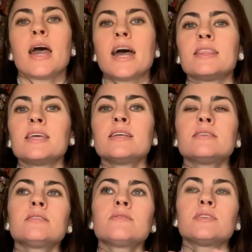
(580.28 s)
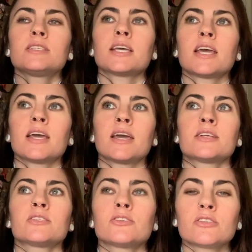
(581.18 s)
At the end of the day, at a
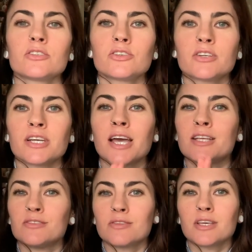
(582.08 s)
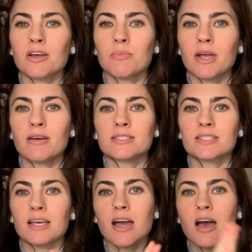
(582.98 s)
certain degree, I do think our parents
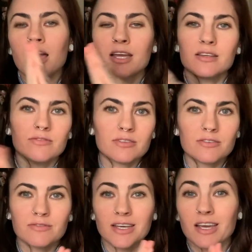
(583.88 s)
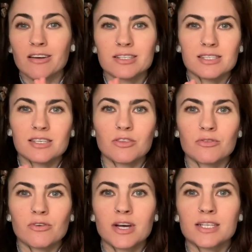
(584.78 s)
kind of live vicariously
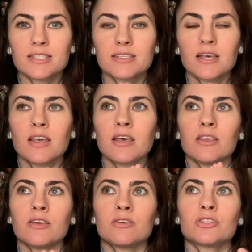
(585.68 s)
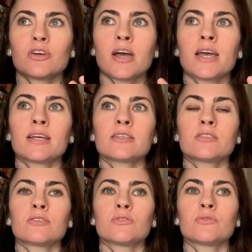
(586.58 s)
through us. They're trying
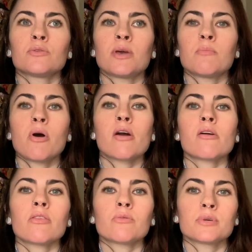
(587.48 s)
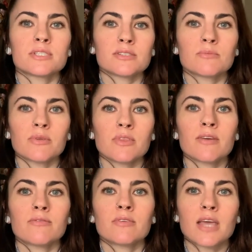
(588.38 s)
to impart all the wisdom that
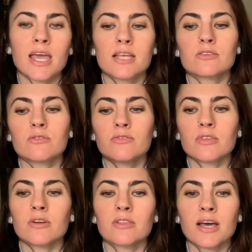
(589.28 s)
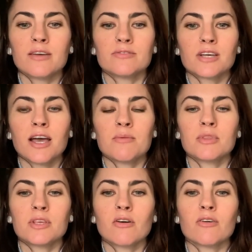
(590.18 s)
they've gained over their lifetime, and
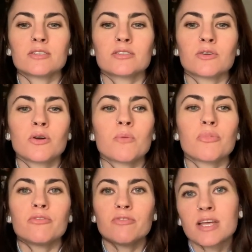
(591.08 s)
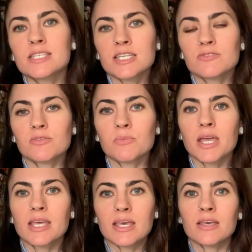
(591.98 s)
then also prevent us from
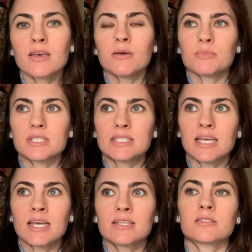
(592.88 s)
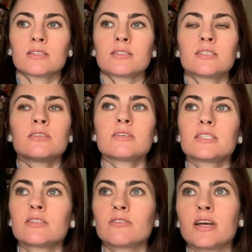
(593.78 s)
making mistakes to steer us
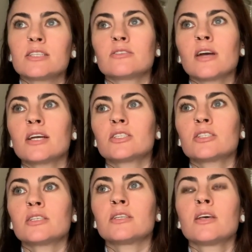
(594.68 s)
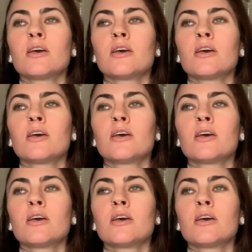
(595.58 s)
in the right direction.